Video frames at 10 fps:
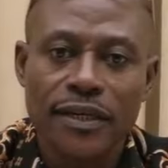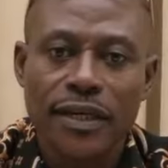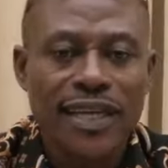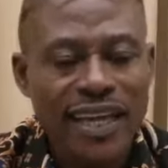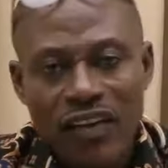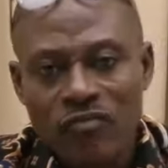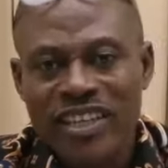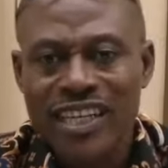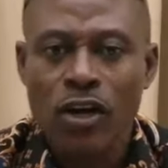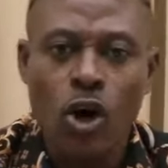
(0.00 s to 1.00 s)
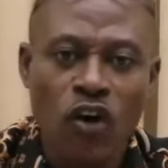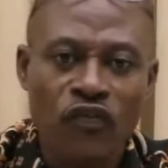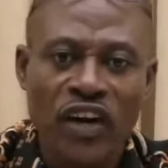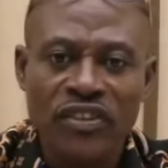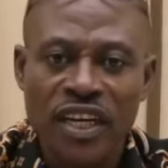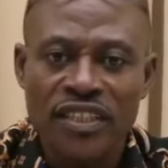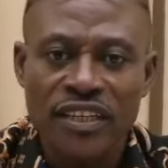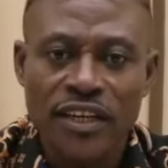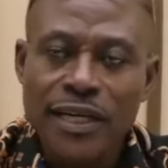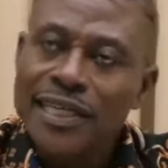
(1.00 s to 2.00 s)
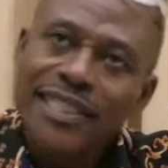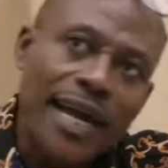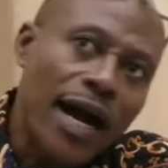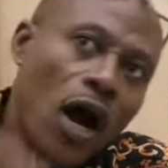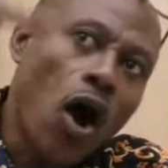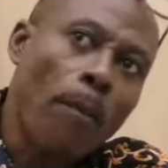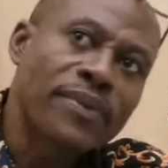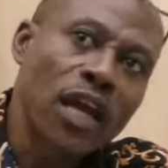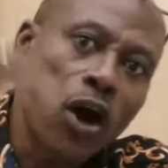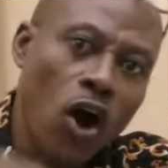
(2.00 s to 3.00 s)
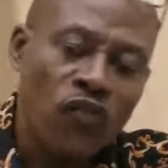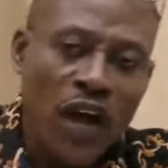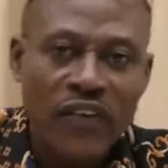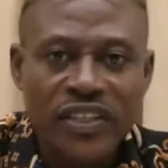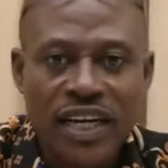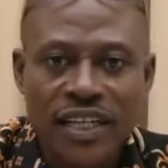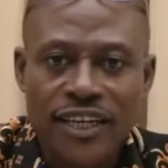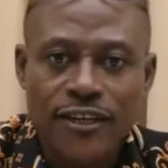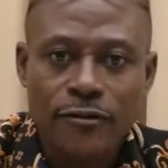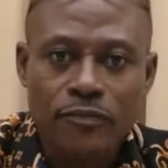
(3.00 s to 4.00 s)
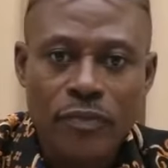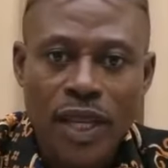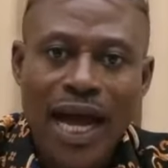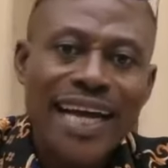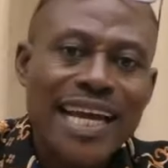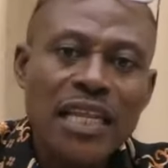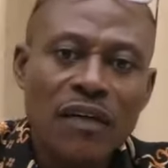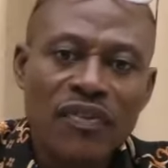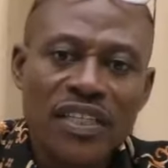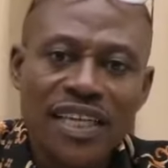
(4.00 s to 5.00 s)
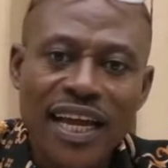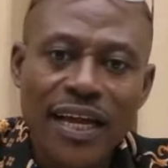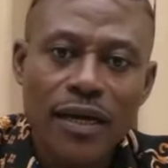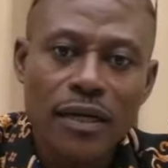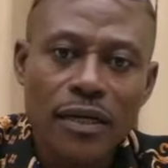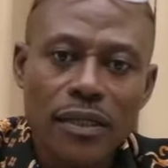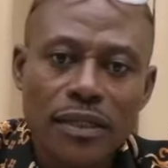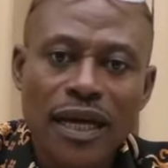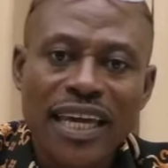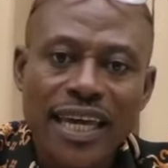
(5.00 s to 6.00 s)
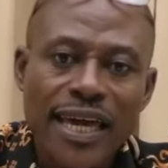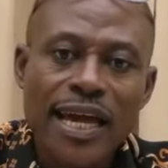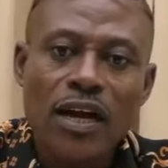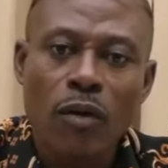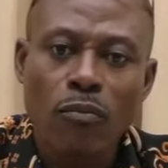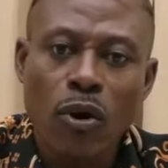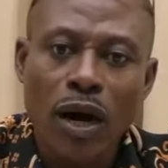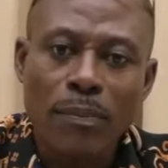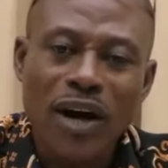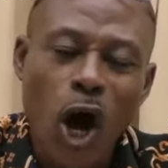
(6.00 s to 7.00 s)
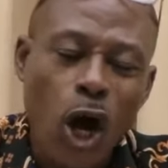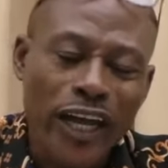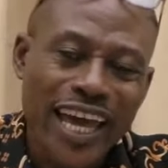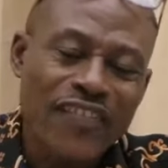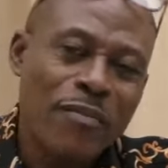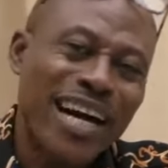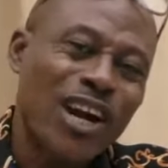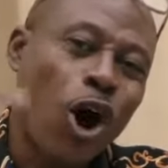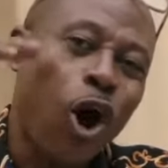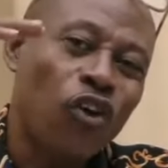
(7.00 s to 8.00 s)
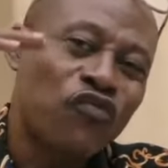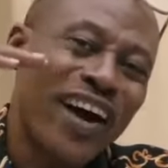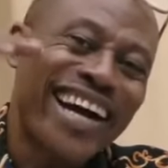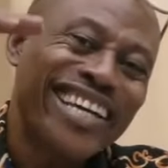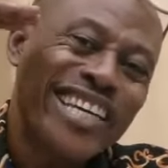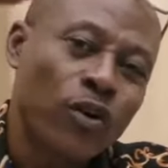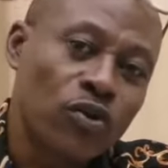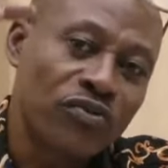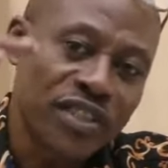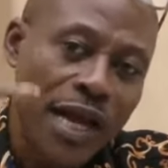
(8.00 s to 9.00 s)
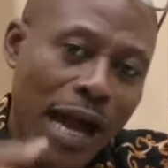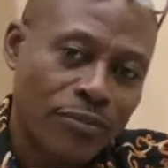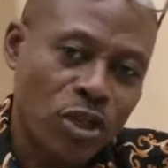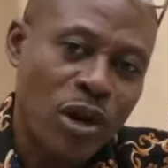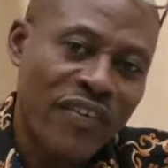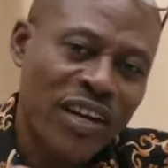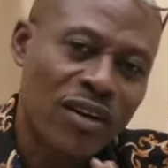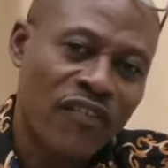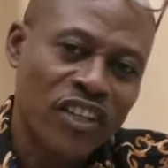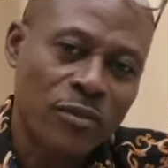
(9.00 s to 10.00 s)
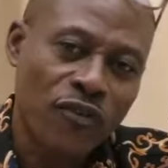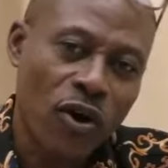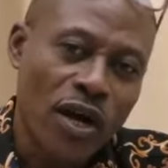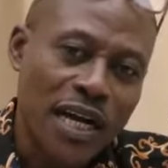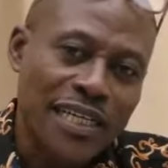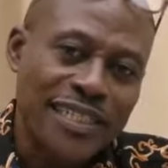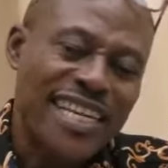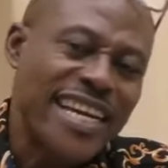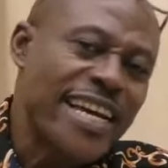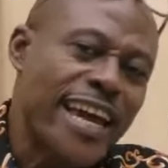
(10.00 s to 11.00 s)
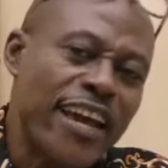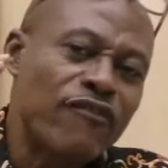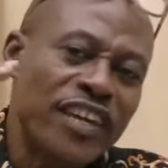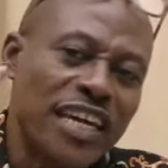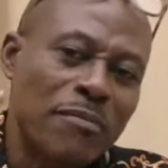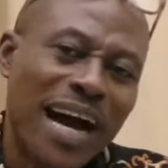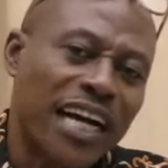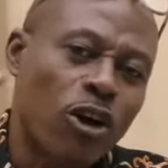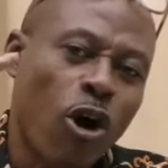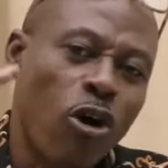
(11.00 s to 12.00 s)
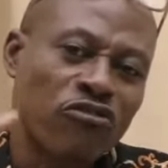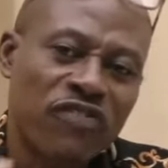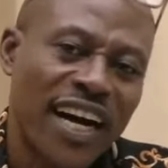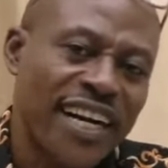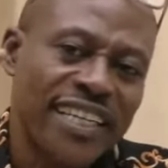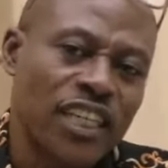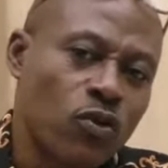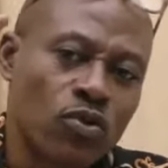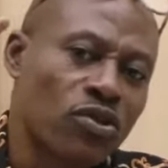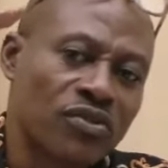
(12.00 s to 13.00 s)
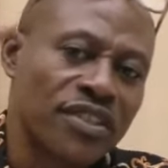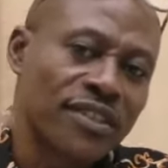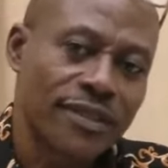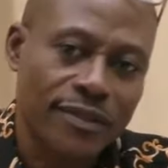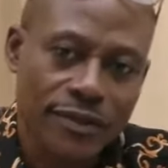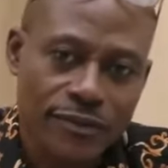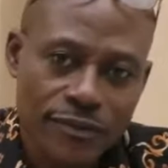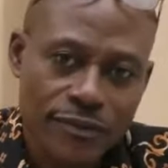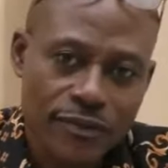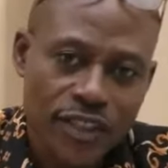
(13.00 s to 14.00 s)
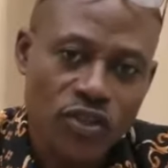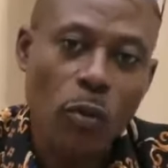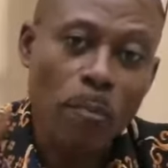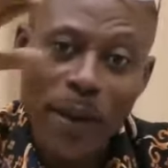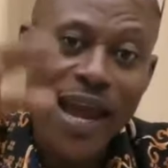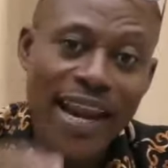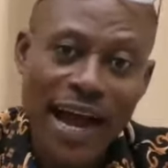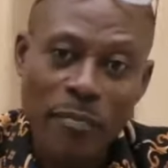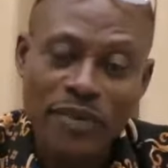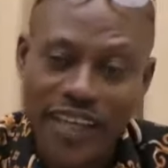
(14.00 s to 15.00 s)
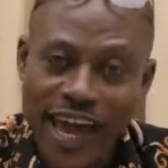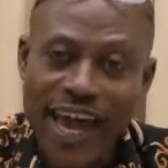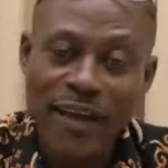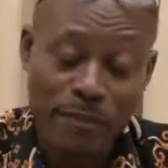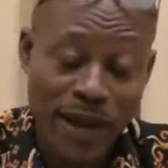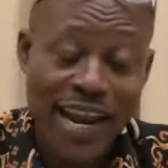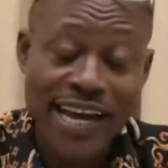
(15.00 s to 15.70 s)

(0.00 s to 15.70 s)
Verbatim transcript: it. They gave him a second offer, he rejected it. They upped the offer, he rejected it. At the end of the day, the king of Moab gave him an offer he couldn't resist. I'm sure you have heard of that phrase before. They gave him an offer he couldn't resist. So Balaam gave